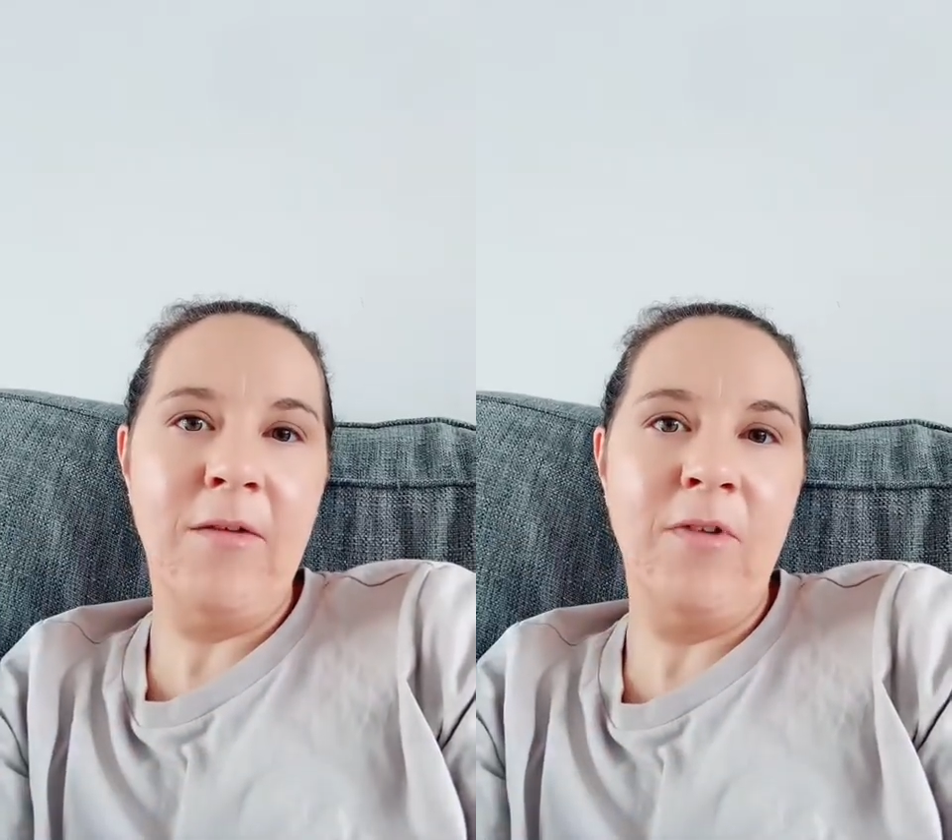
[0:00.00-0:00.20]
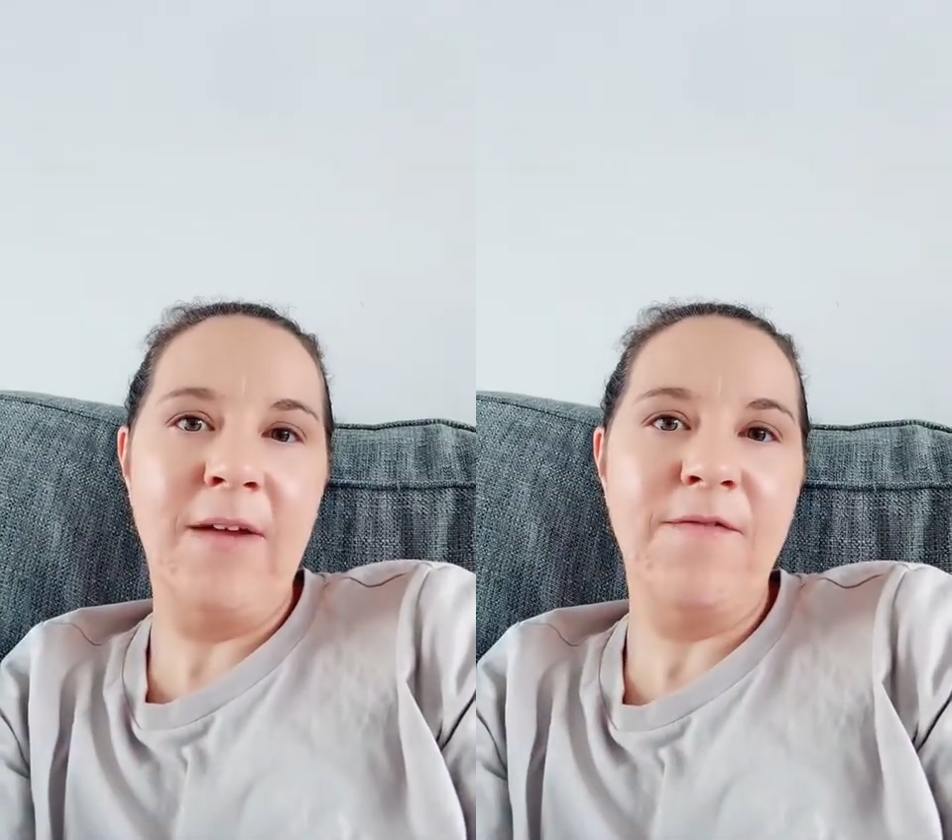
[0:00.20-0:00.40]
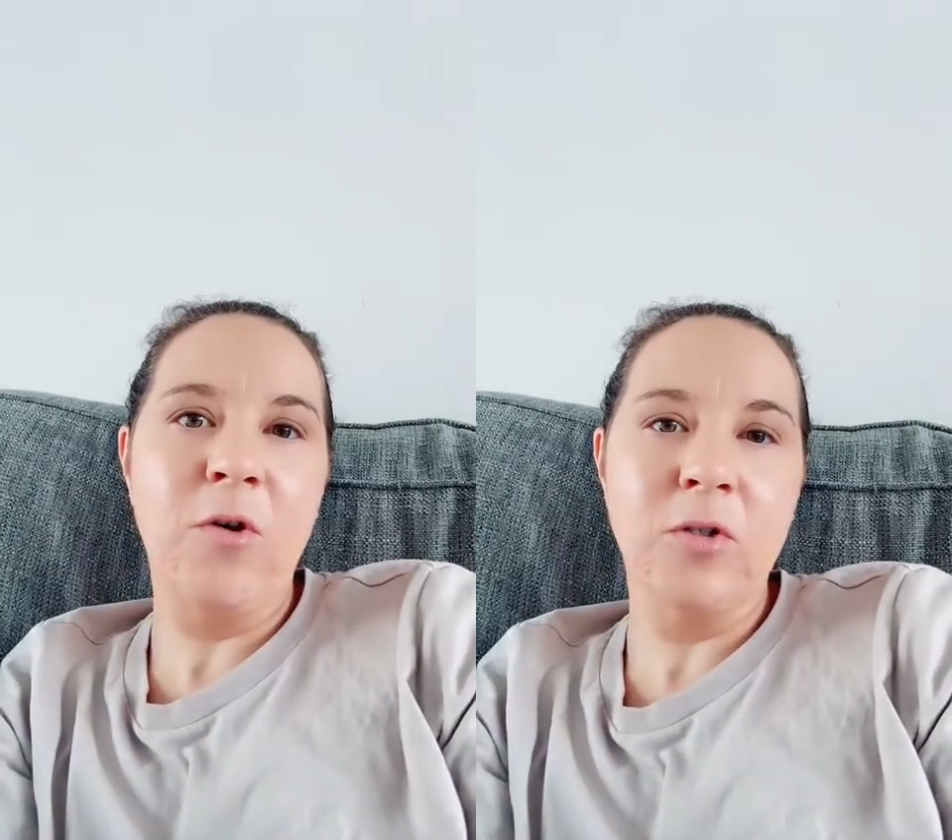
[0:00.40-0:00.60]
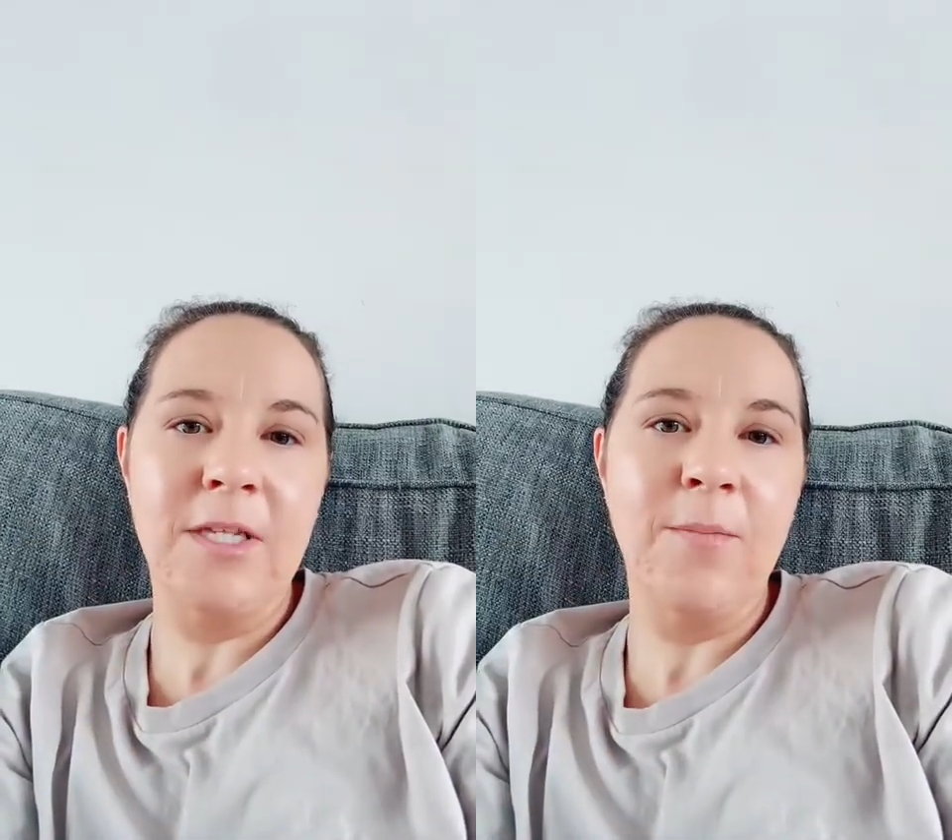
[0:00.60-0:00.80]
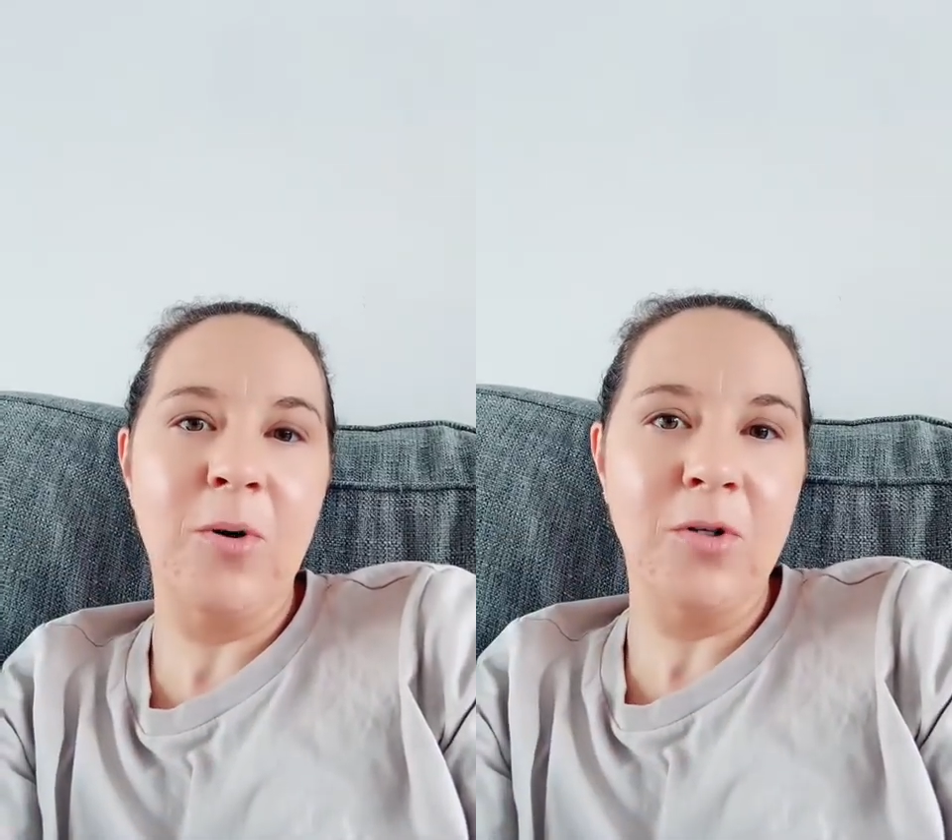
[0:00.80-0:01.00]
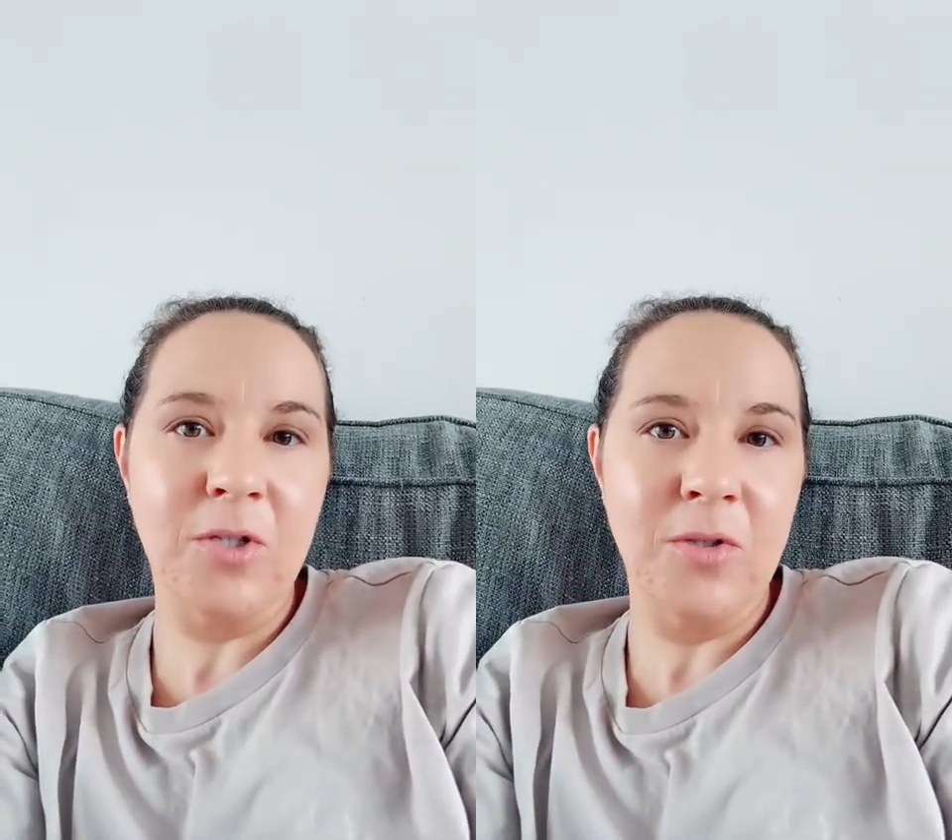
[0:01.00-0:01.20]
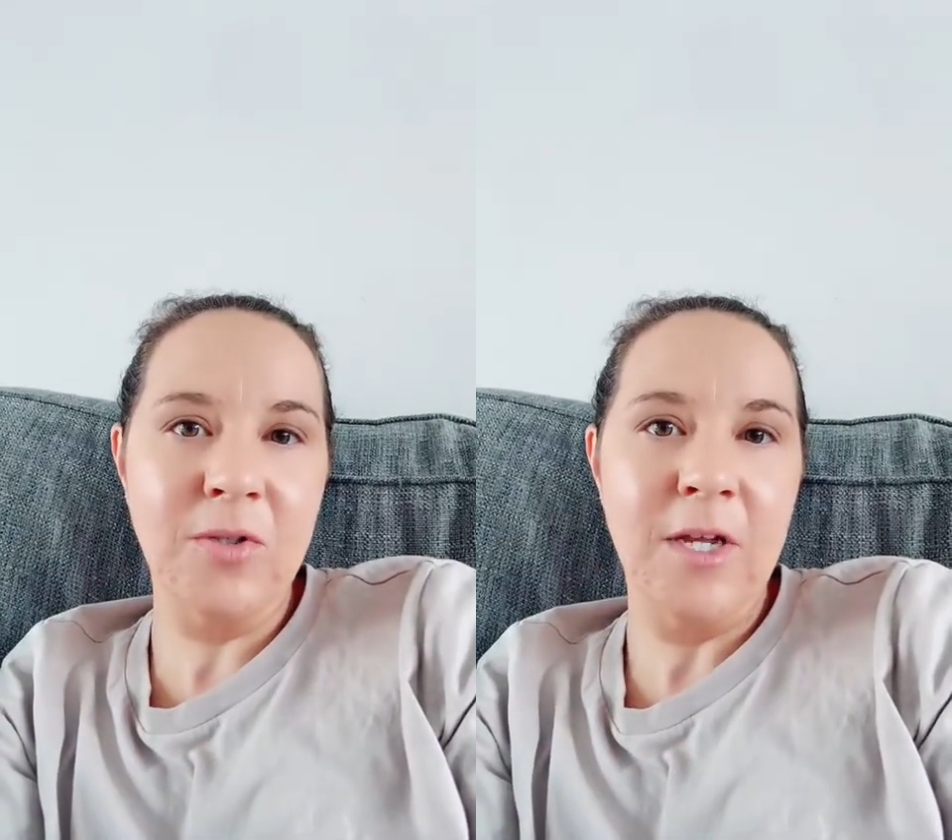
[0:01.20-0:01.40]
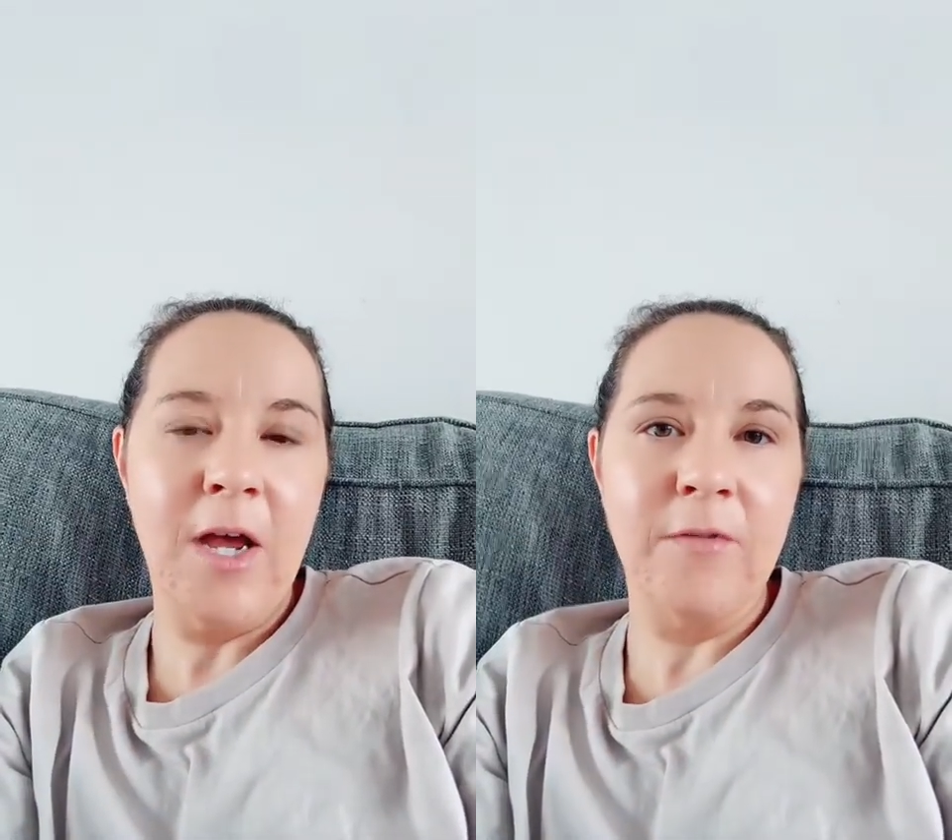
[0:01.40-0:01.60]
it reinforced the importance